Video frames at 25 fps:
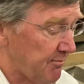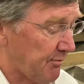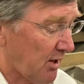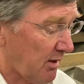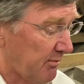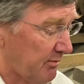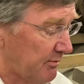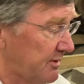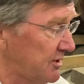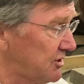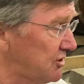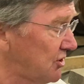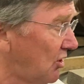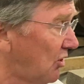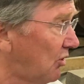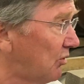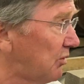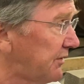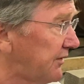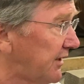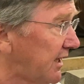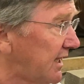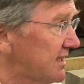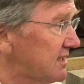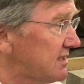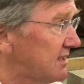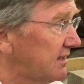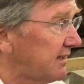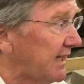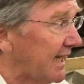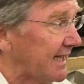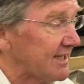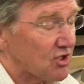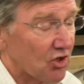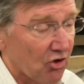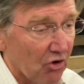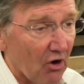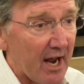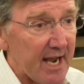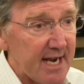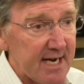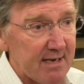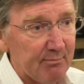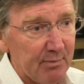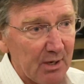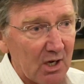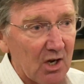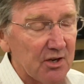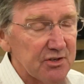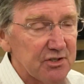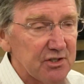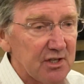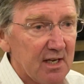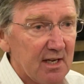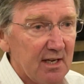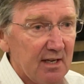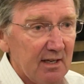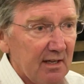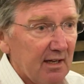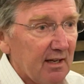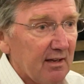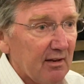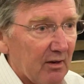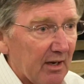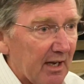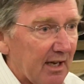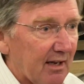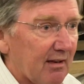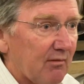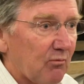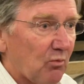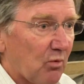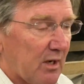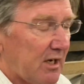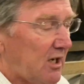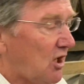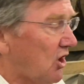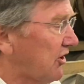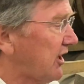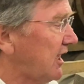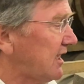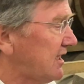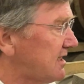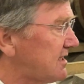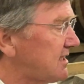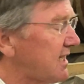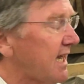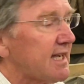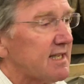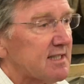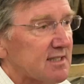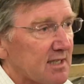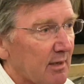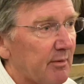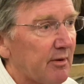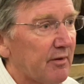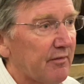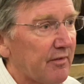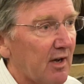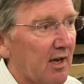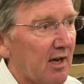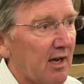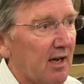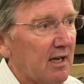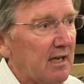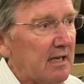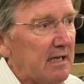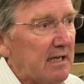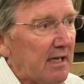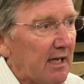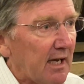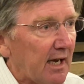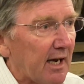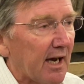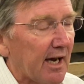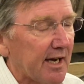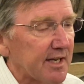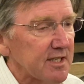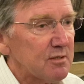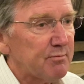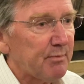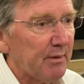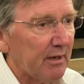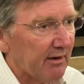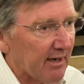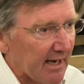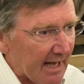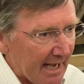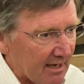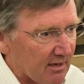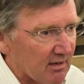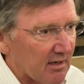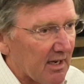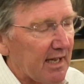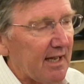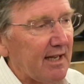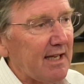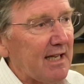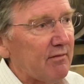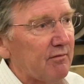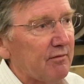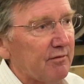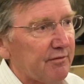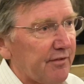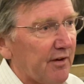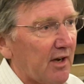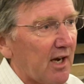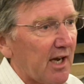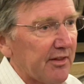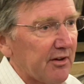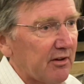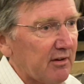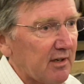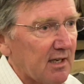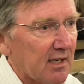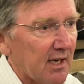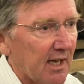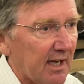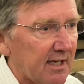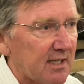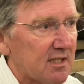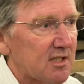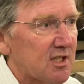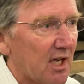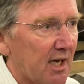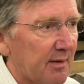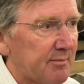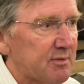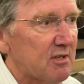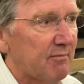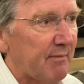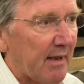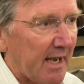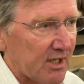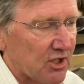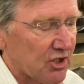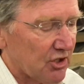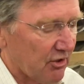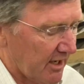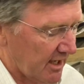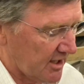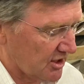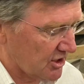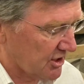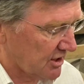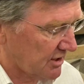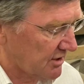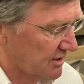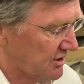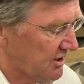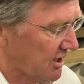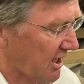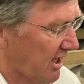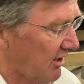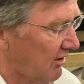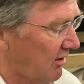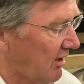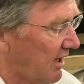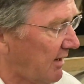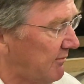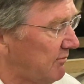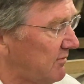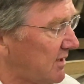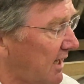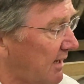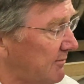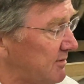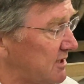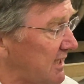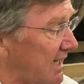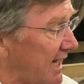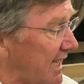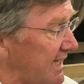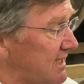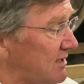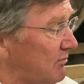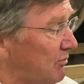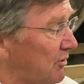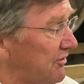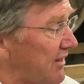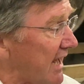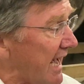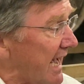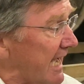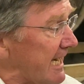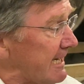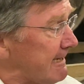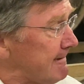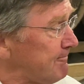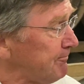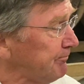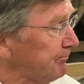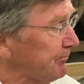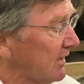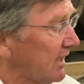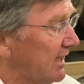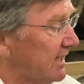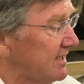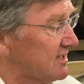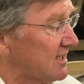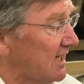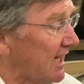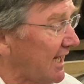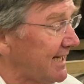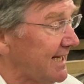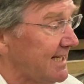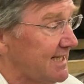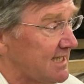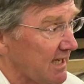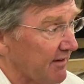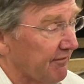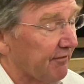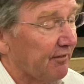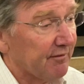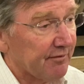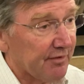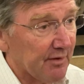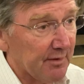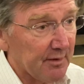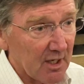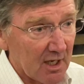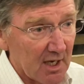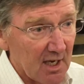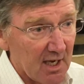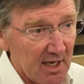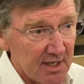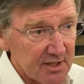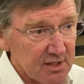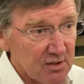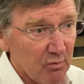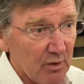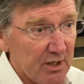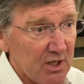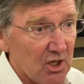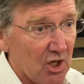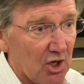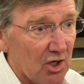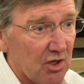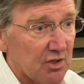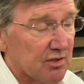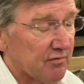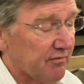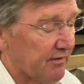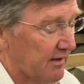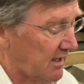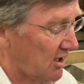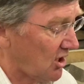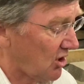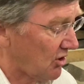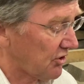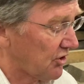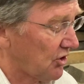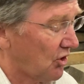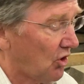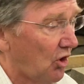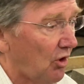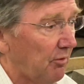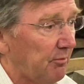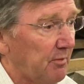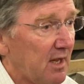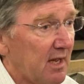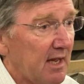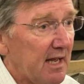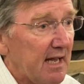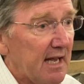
problem at all with this, and that's great because we're looking to take some of our spirit out even further in terms of maturation. So I'm delighted with that. It's slightly different from the casks we used for Loch Gorm.